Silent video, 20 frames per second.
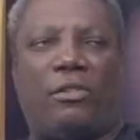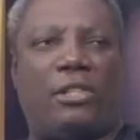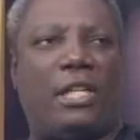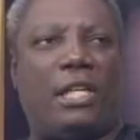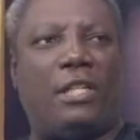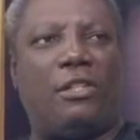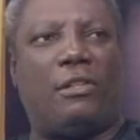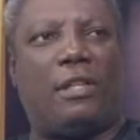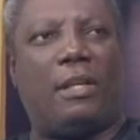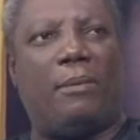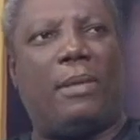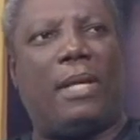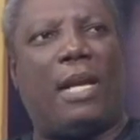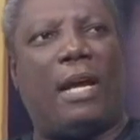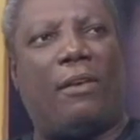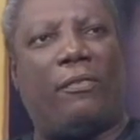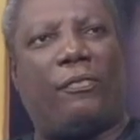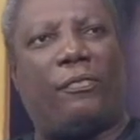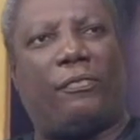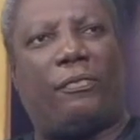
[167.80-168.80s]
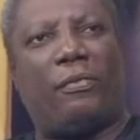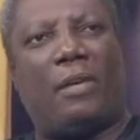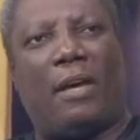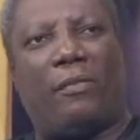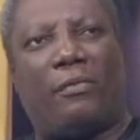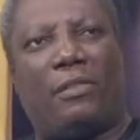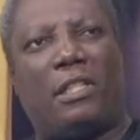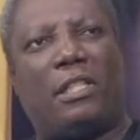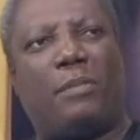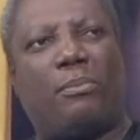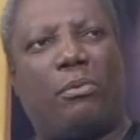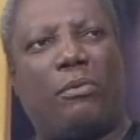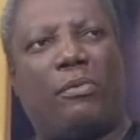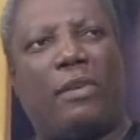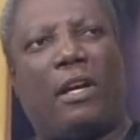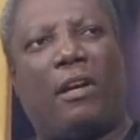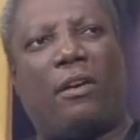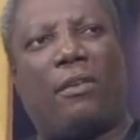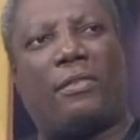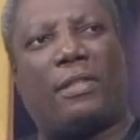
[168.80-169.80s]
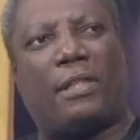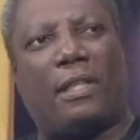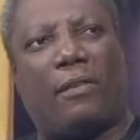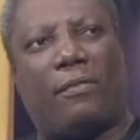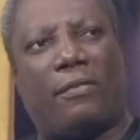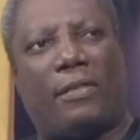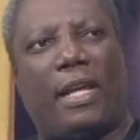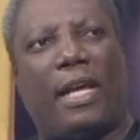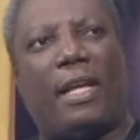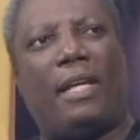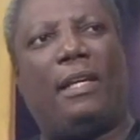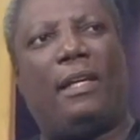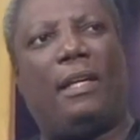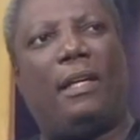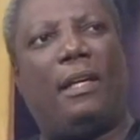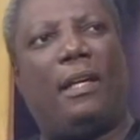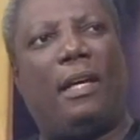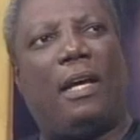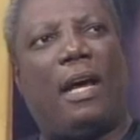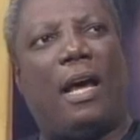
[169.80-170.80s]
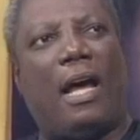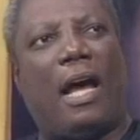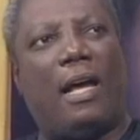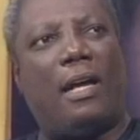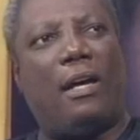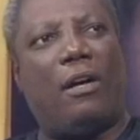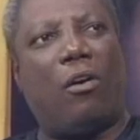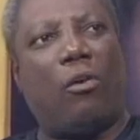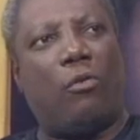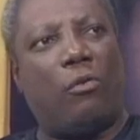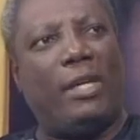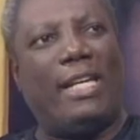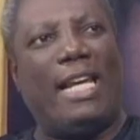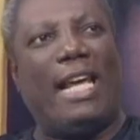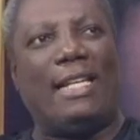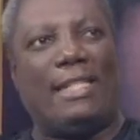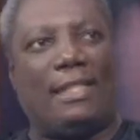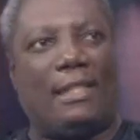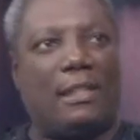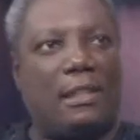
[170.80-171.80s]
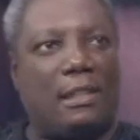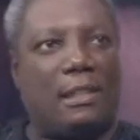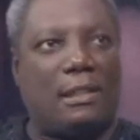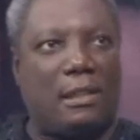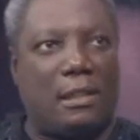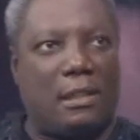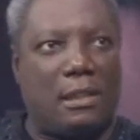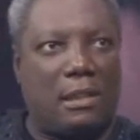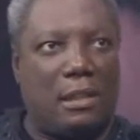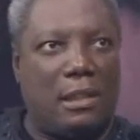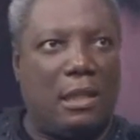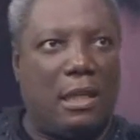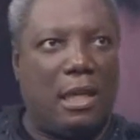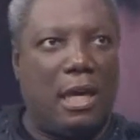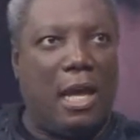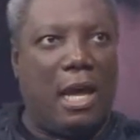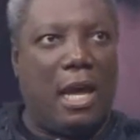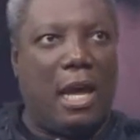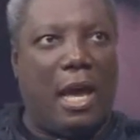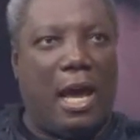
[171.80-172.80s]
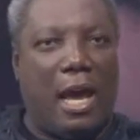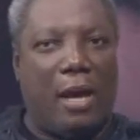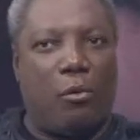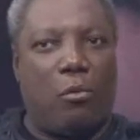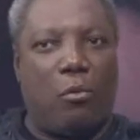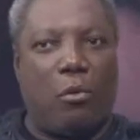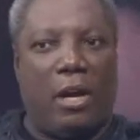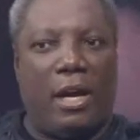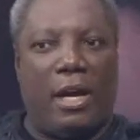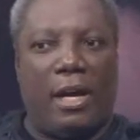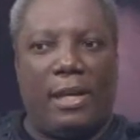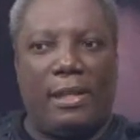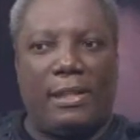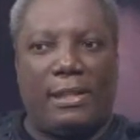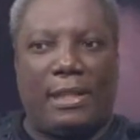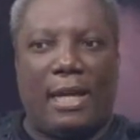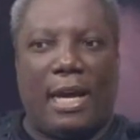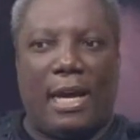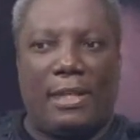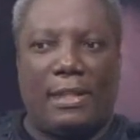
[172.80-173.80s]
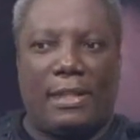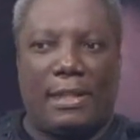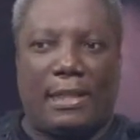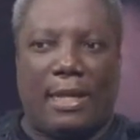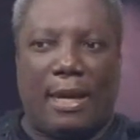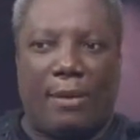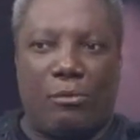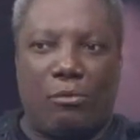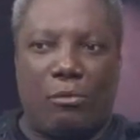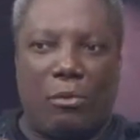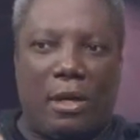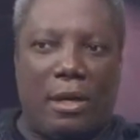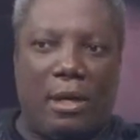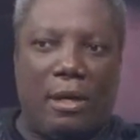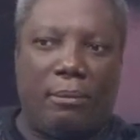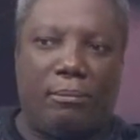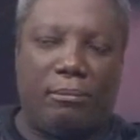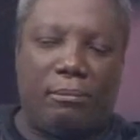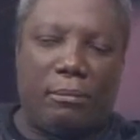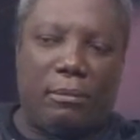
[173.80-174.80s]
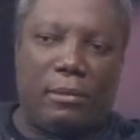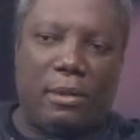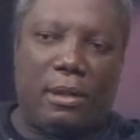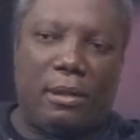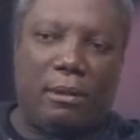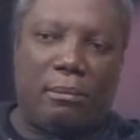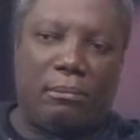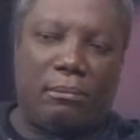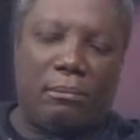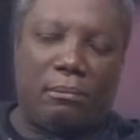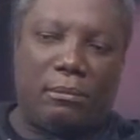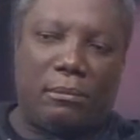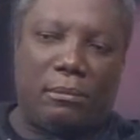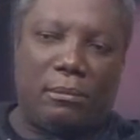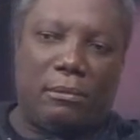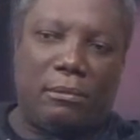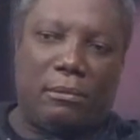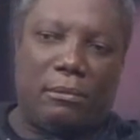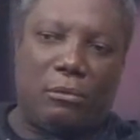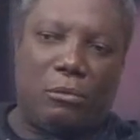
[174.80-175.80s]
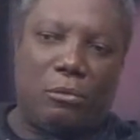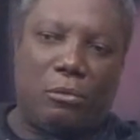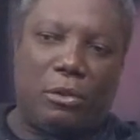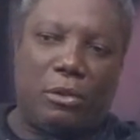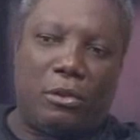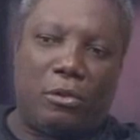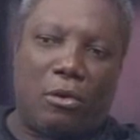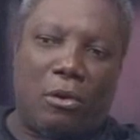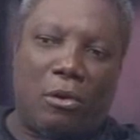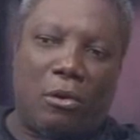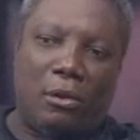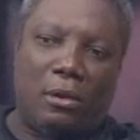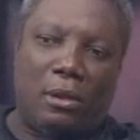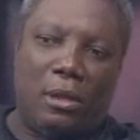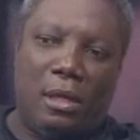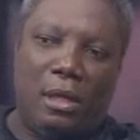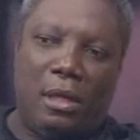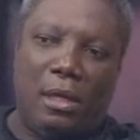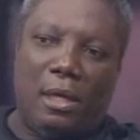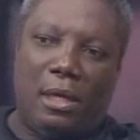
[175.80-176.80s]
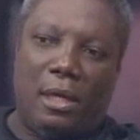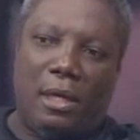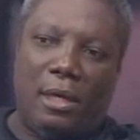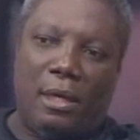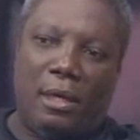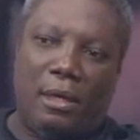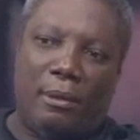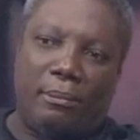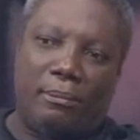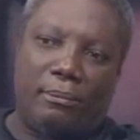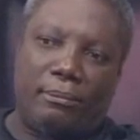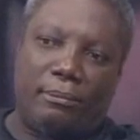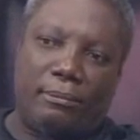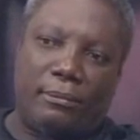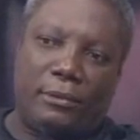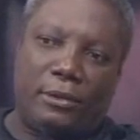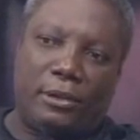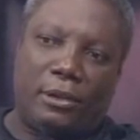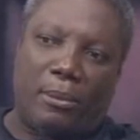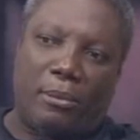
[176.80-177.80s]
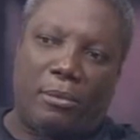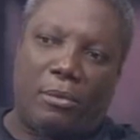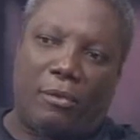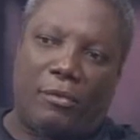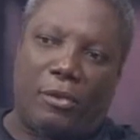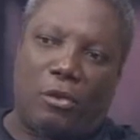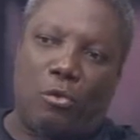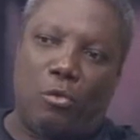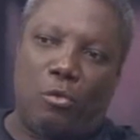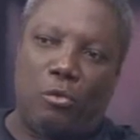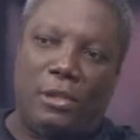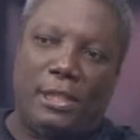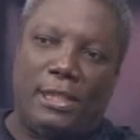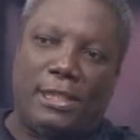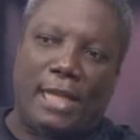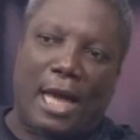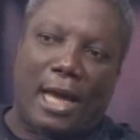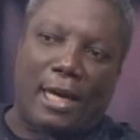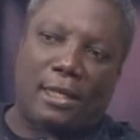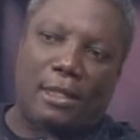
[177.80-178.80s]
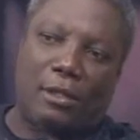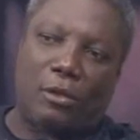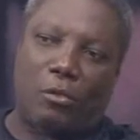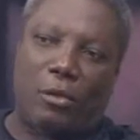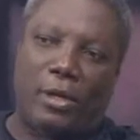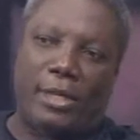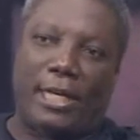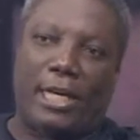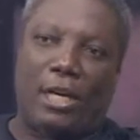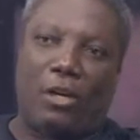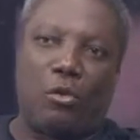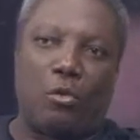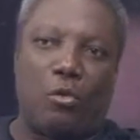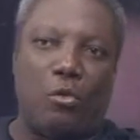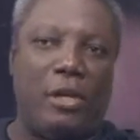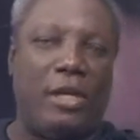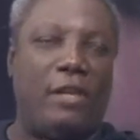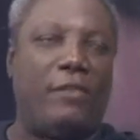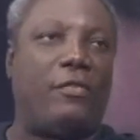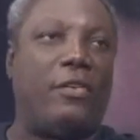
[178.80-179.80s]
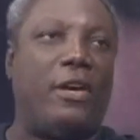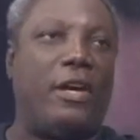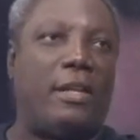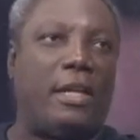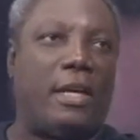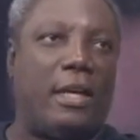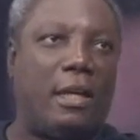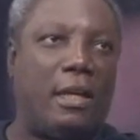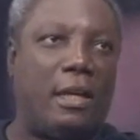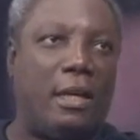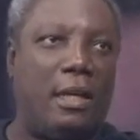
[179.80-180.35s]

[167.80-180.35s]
research into them, and I've disproved a lot of stuff that already exists, and where science has come to a what do you call something of a cul-de-sac where they cannot go any further.